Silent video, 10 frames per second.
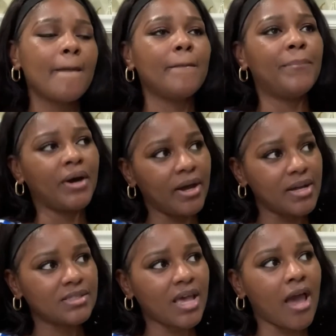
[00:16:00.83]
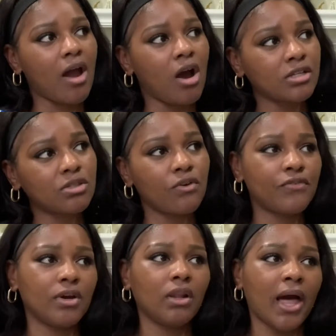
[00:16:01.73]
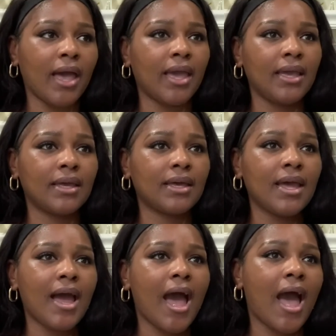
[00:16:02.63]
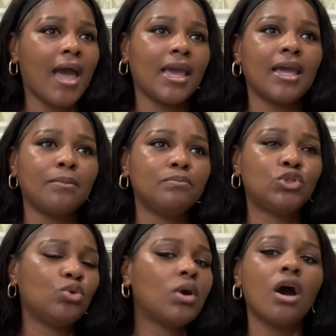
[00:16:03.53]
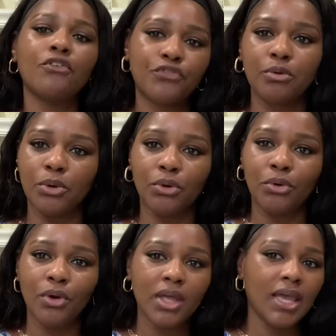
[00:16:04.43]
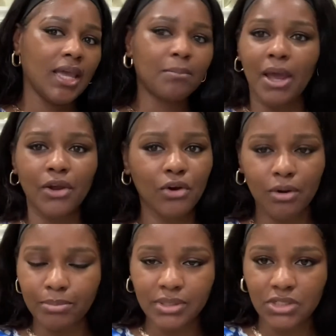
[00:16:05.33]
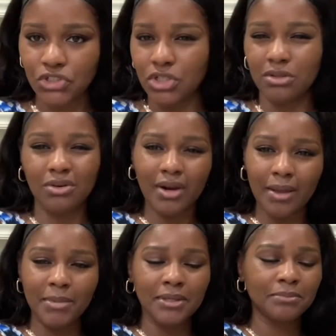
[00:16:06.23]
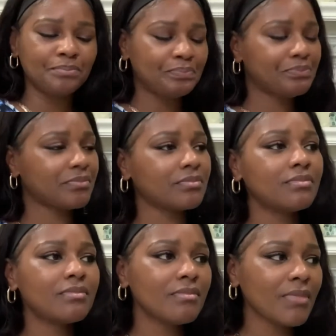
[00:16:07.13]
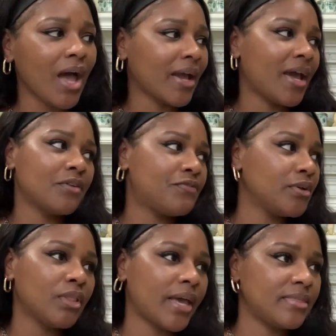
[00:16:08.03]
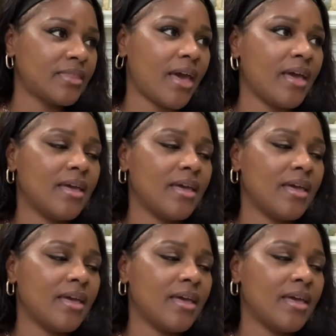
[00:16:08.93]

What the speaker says: but I also feel like I am too comfortable in my current position. You know what I mean? I kind of feel like that,